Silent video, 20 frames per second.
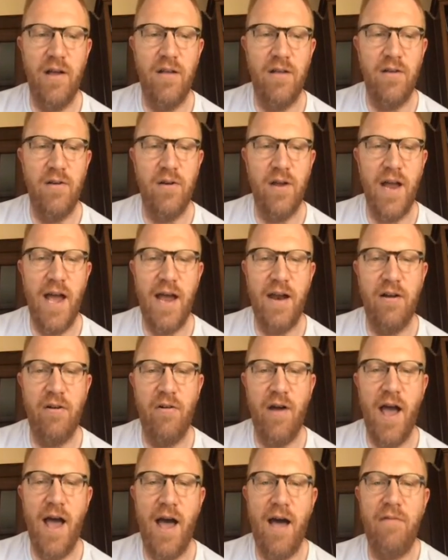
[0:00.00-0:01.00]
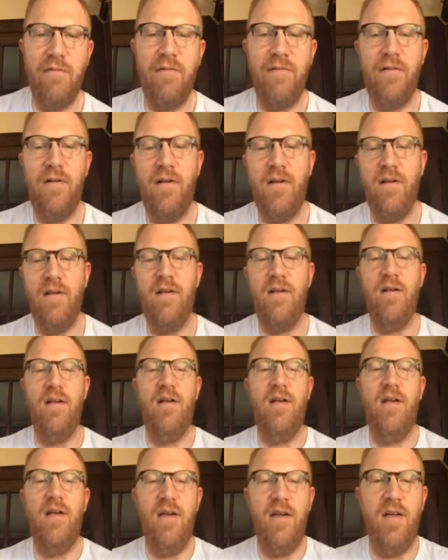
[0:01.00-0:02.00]
You could add a graph
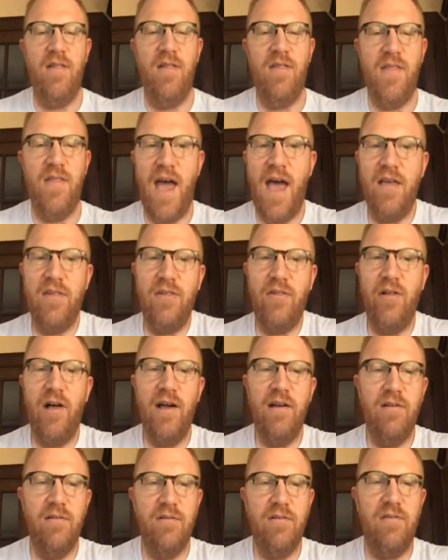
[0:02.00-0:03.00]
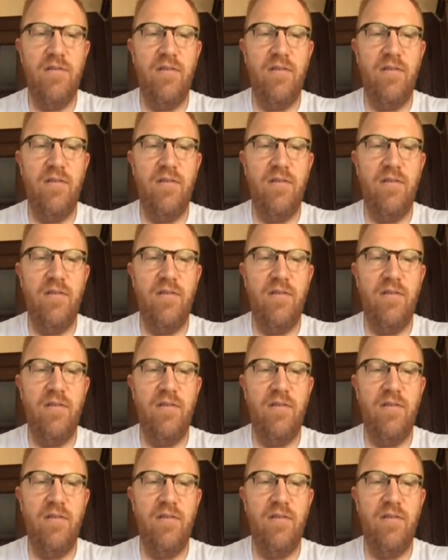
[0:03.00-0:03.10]
that has sliders